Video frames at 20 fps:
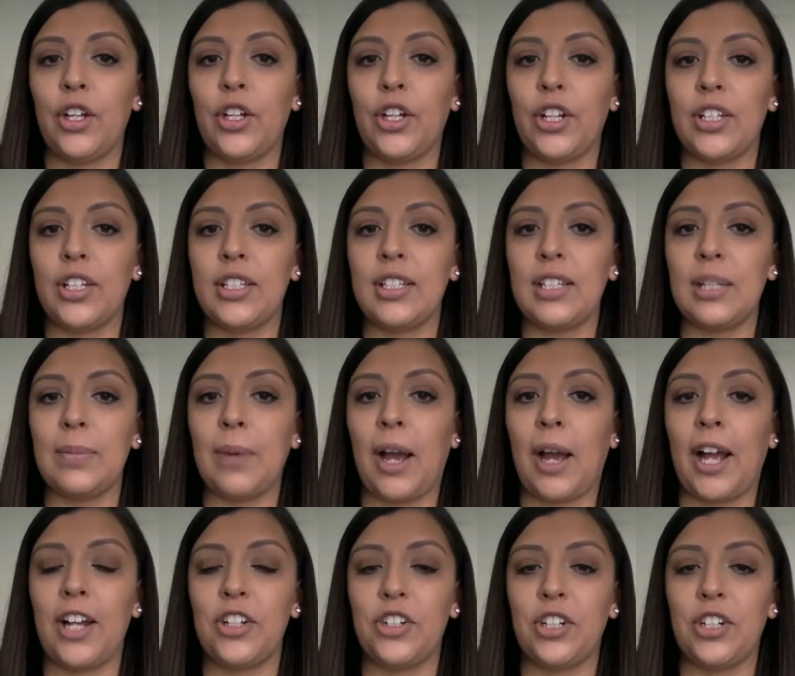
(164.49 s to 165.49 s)
Good sleep
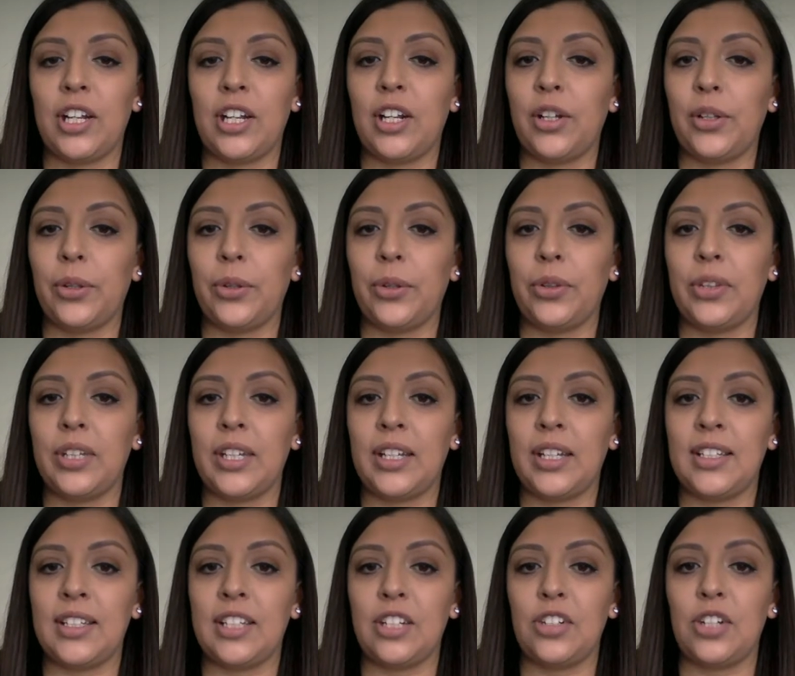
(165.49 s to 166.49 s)
hygiene include
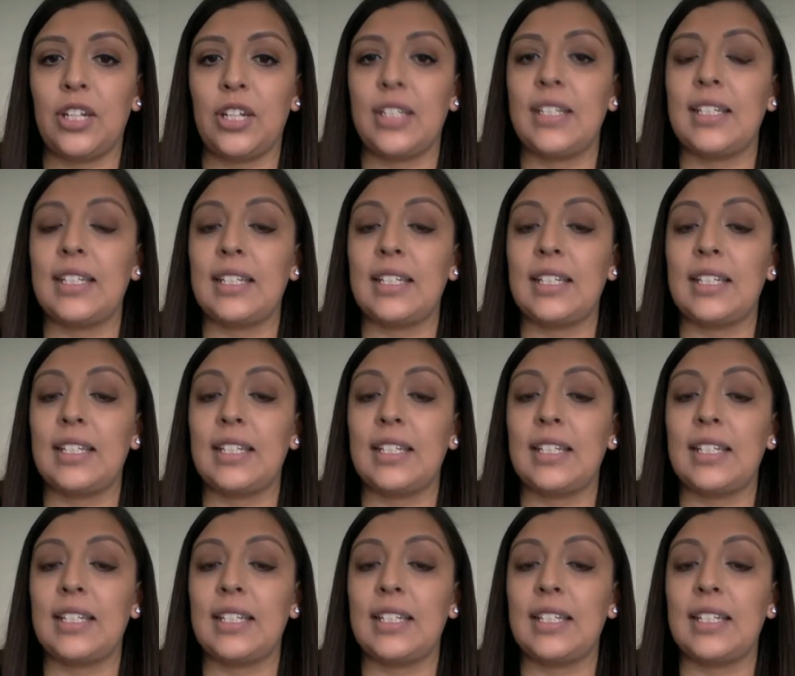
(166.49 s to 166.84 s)
things such as